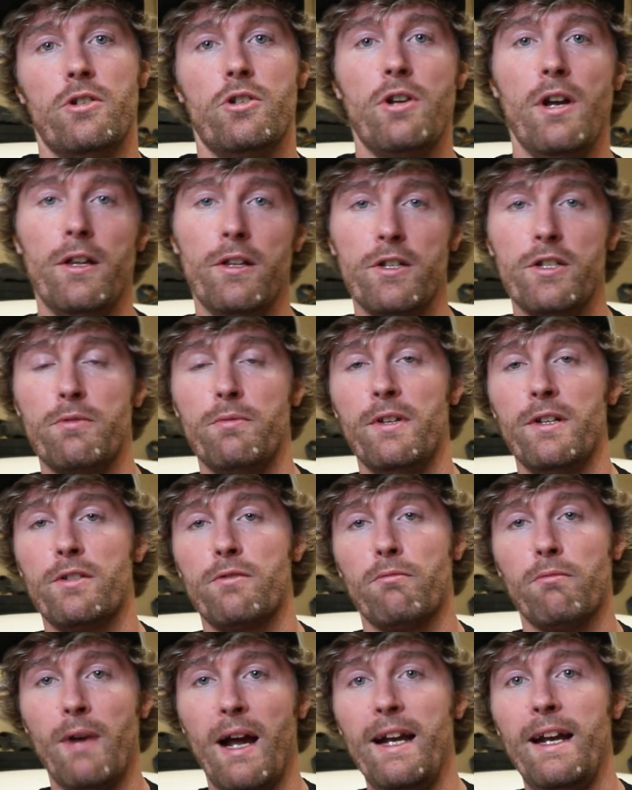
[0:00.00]
Trailer swings
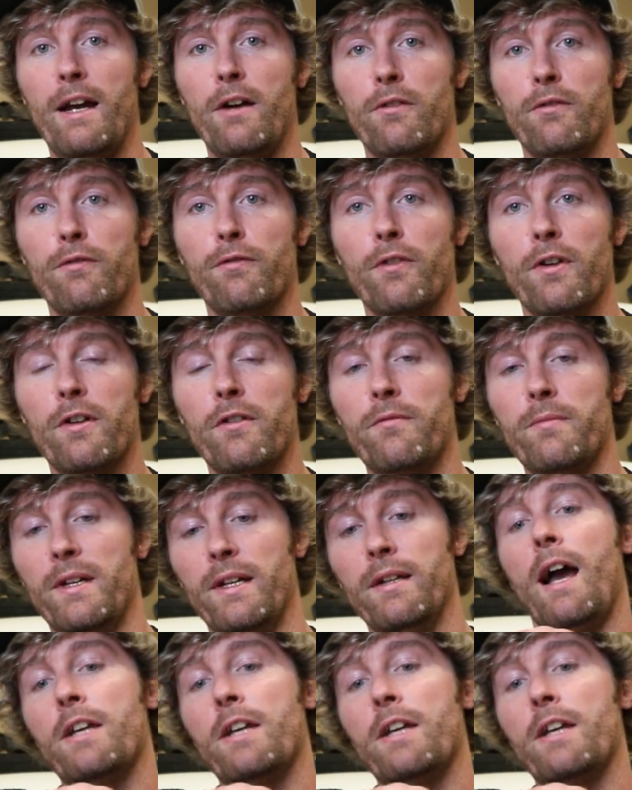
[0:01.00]
right out in front of me.